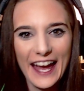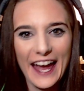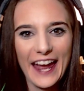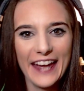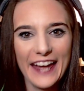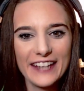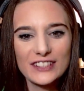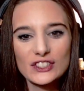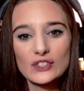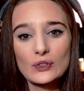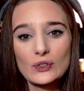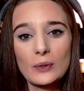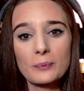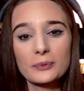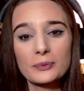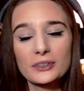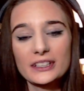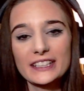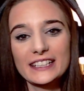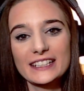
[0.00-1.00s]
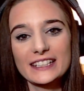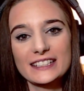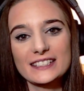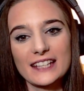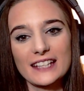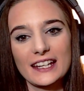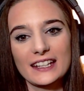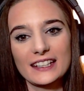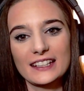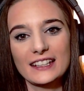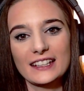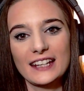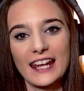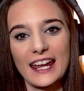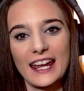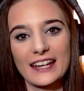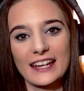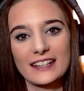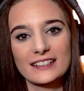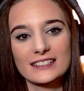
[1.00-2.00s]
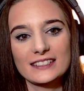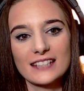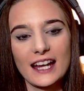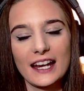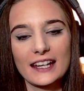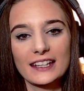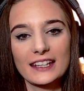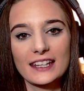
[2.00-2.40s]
And so I'm really excited, and I